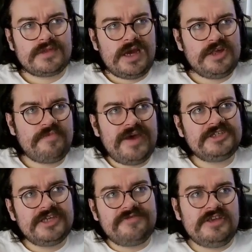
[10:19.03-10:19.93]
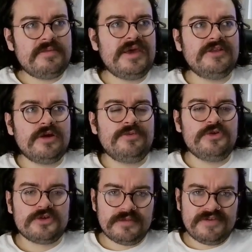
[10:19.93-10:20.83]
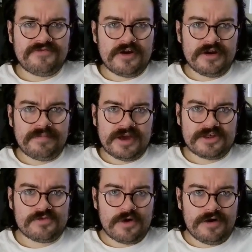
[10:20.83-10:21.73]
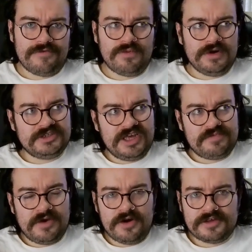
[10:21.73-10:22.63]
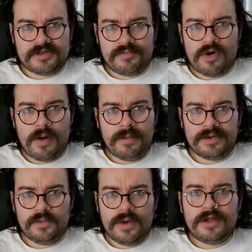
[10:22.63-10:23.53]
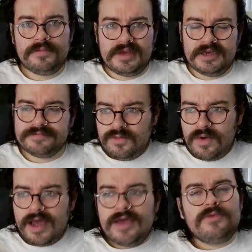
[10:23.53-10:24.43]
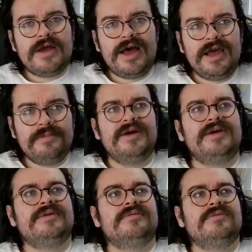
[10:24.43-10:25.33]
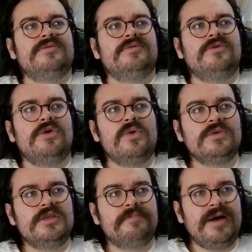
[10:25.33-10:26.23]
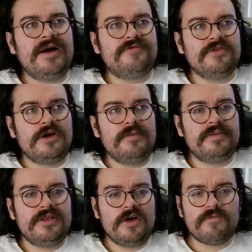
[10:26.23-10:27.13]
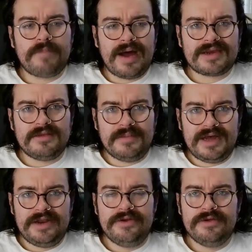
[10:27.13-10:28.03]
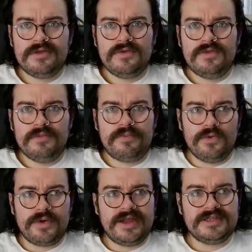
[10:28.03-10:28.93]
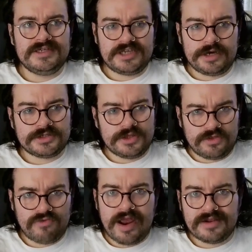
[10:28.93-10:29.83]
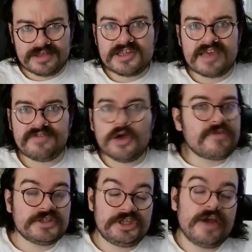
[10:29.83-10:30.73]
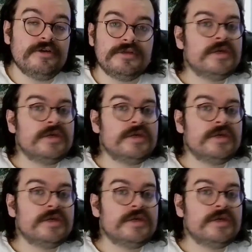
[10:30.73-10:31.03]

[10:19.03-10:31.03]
Especially if Team AEW is going to be fronted by Swerve, which, let's be honest, it probably will be. Why would Hangman go to bat for the company that have backed the man that broke into his house and threatened the safety of his child?